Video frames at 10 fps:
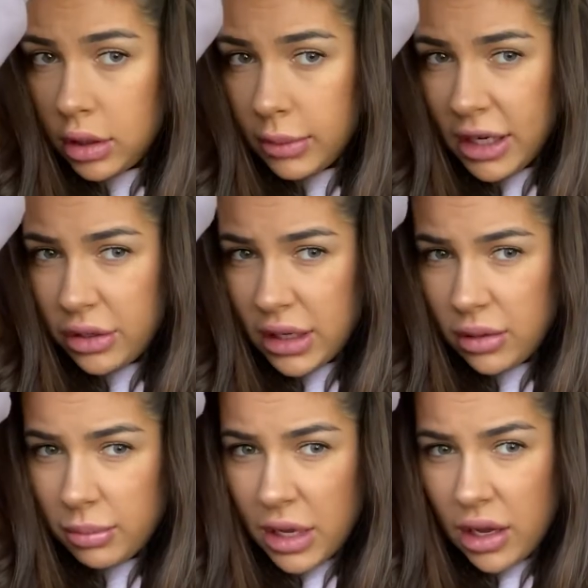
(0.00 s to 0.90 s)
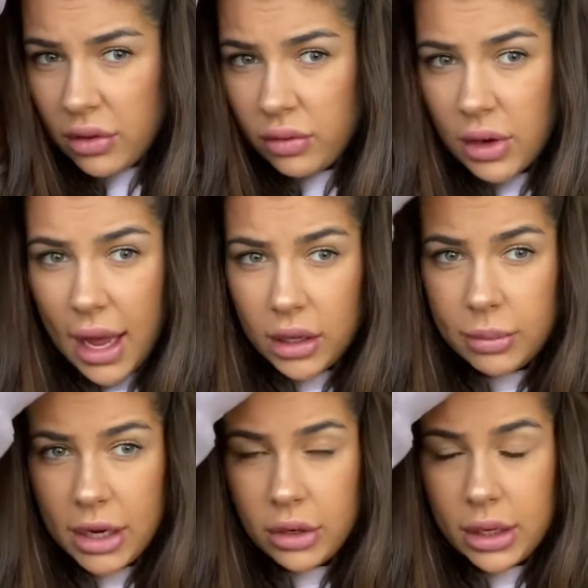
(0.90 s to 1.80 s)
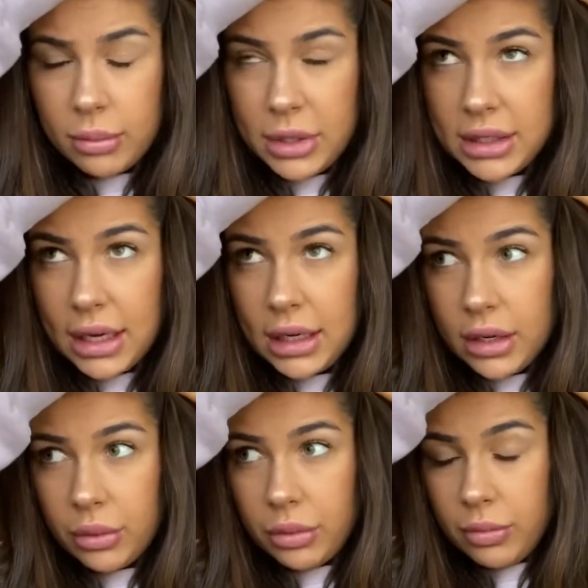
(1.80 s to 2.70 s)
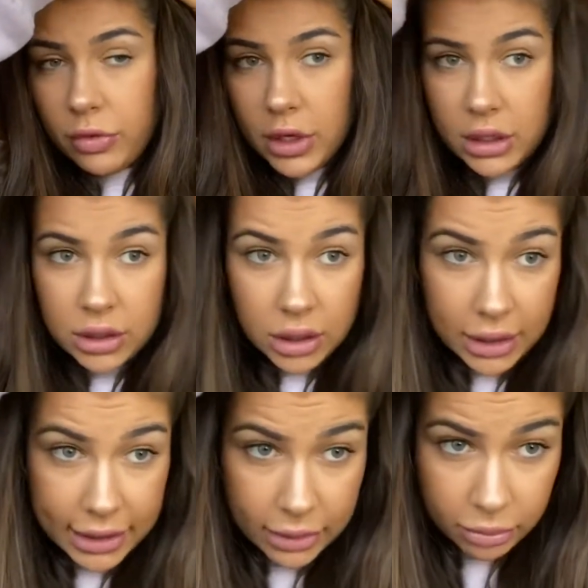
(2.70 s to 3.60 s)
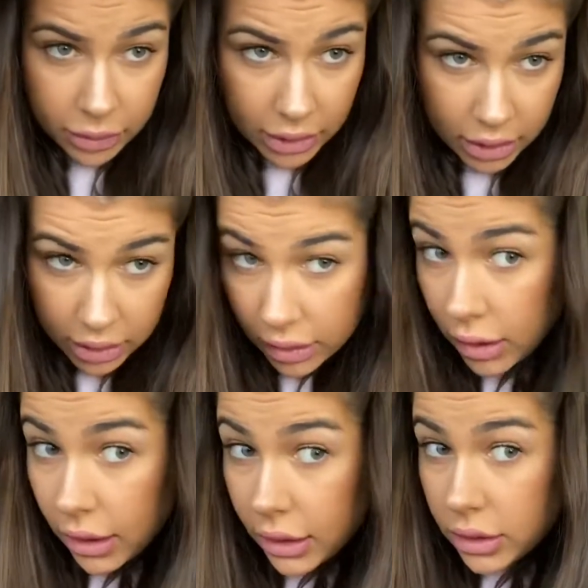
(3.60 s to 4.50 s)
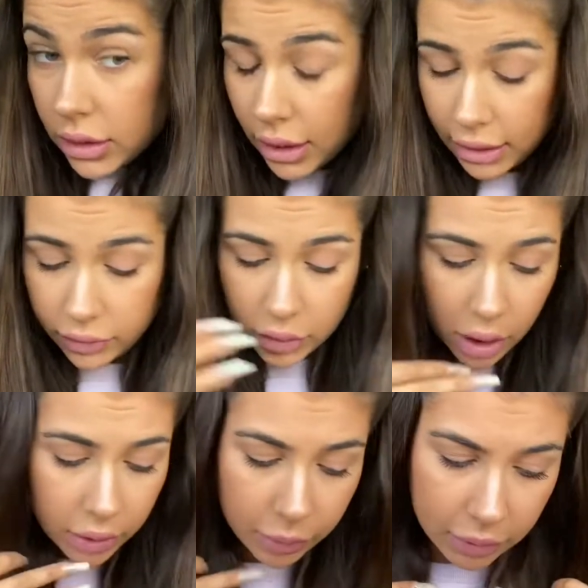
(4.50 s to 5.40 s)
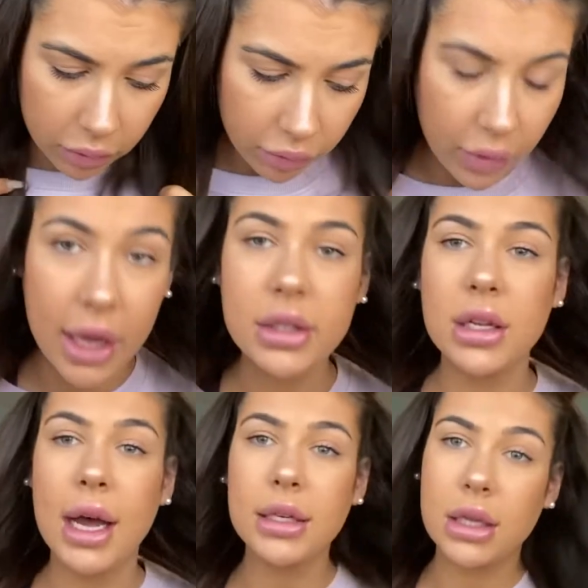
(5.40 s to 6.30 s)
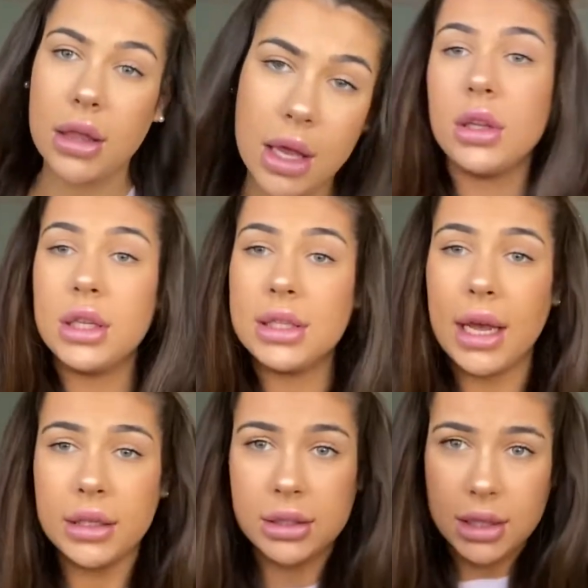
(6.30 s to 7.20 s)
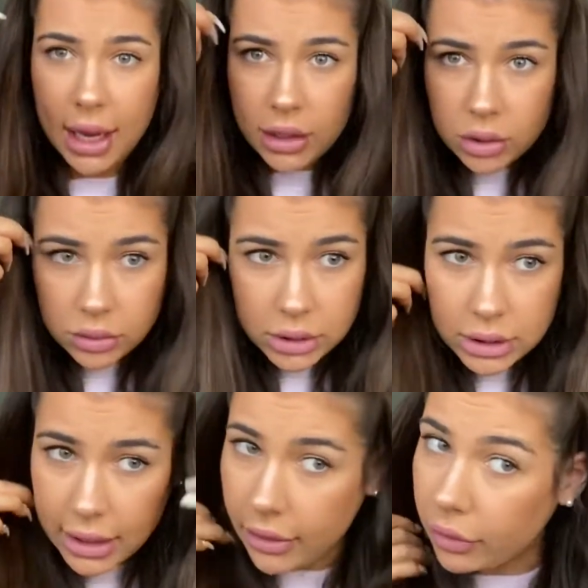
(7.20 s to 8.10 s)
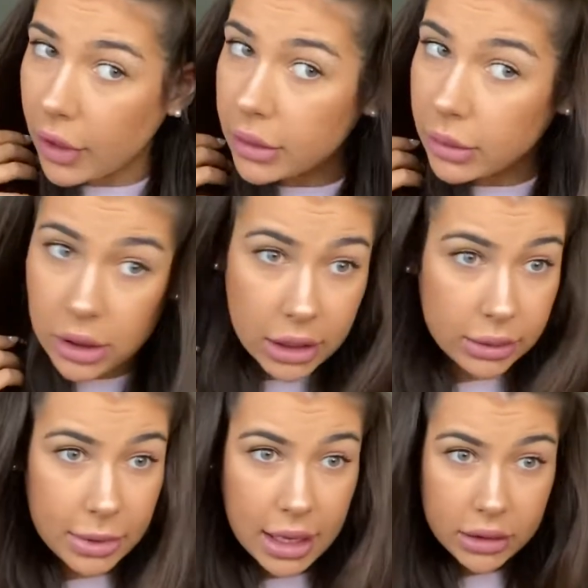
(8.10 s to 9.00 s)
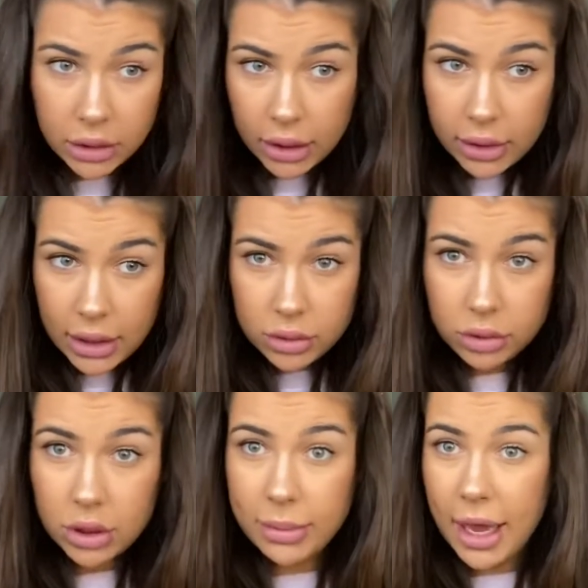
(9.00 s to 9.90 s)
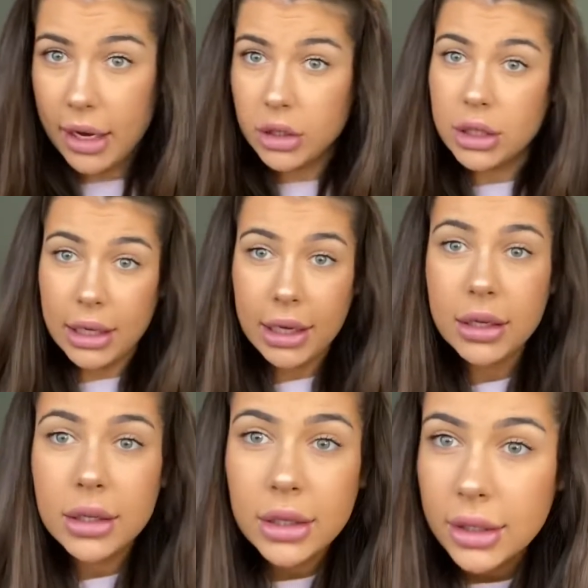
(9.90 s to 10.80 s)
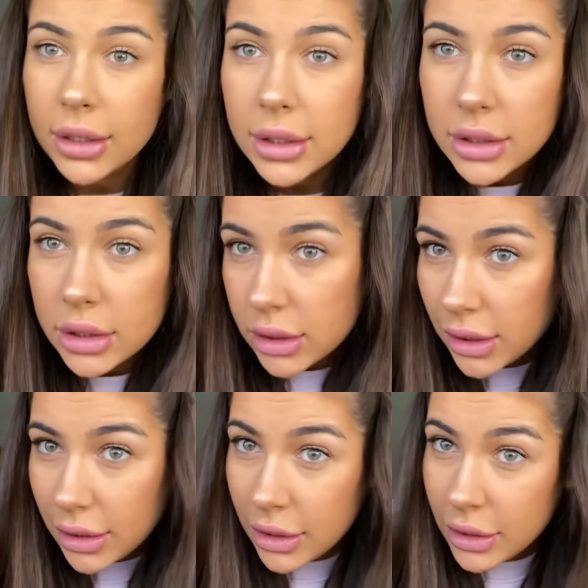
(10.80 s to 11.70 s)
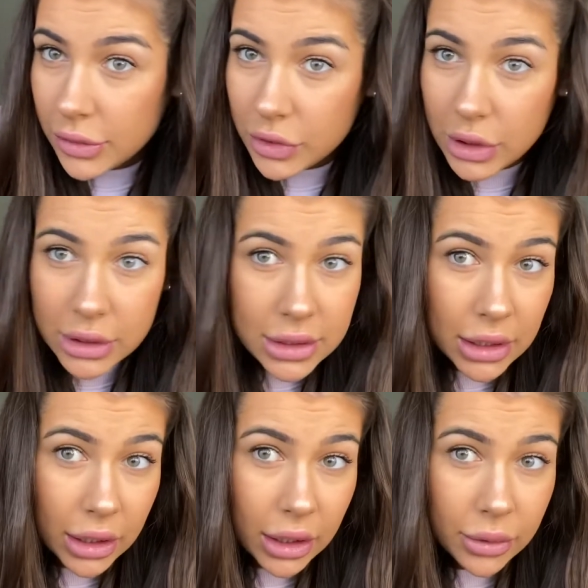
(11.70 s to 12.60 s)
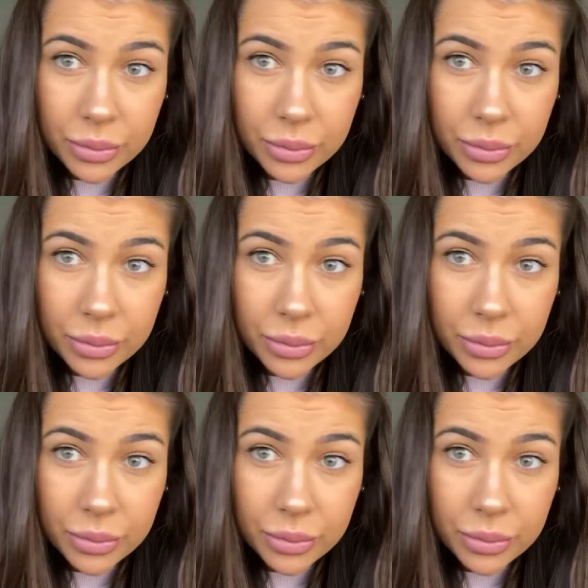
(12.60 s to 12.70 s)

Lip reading: might not get them you might not get them exactly how you want them first time, but I just kind of go with the first side and then the second side according to how the first one looks. But that's not too bad actually. You can see it.